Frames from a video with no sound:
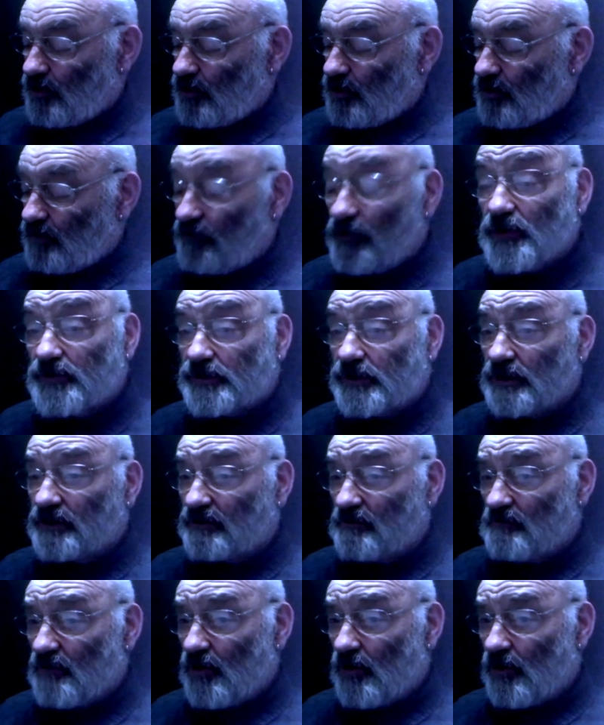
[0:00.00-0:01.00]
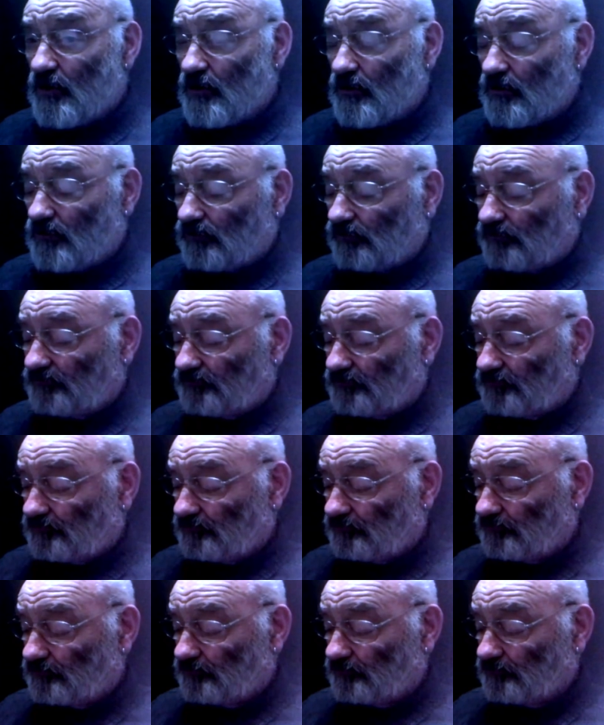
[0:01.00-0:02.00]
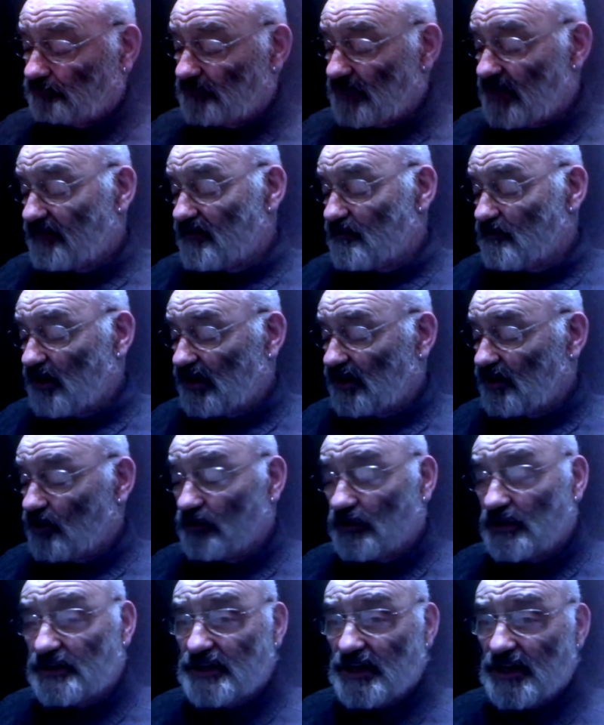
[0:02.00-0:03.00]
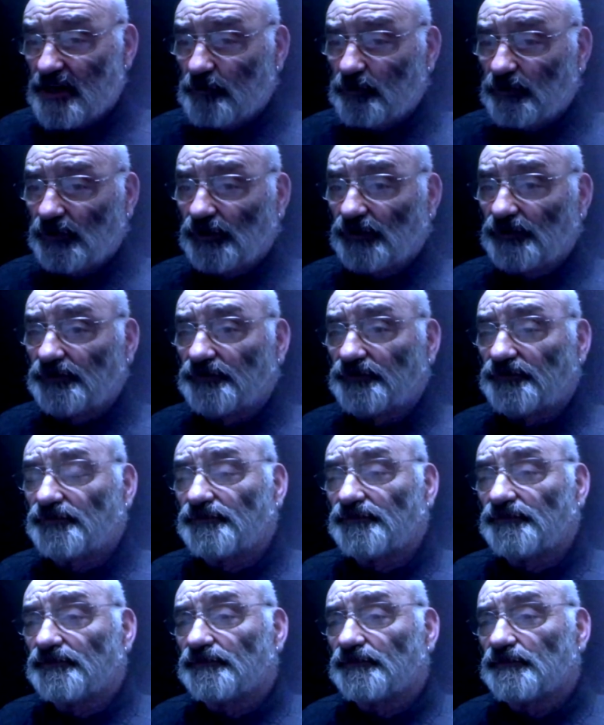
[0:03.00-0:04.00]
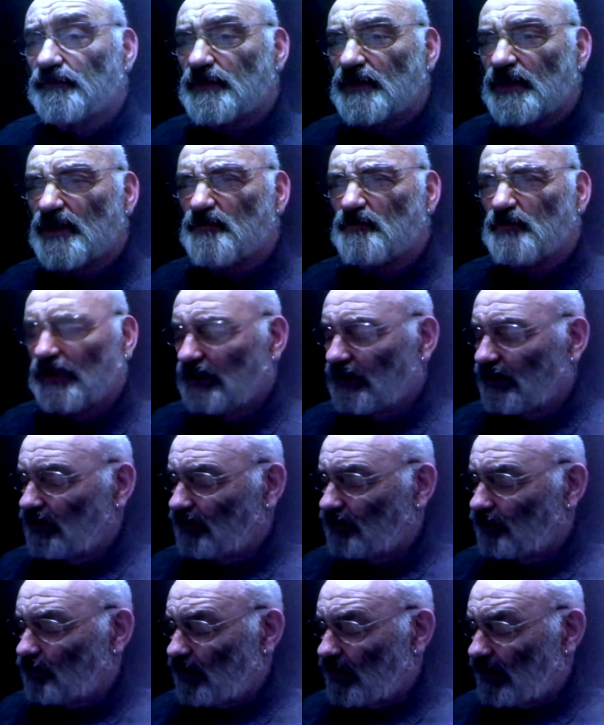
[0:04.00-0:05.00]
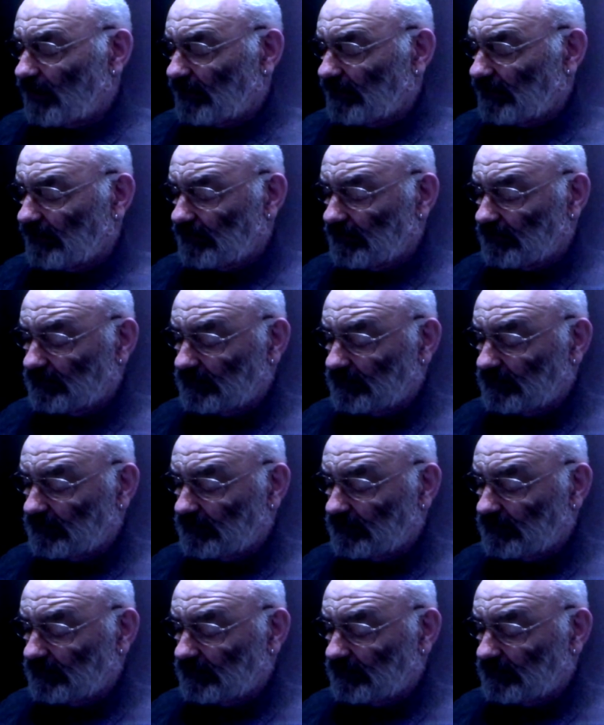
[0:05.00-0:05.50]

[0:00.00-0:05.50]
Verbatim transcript: First thing tomorrow, leave the money on the table, says Billy quietly.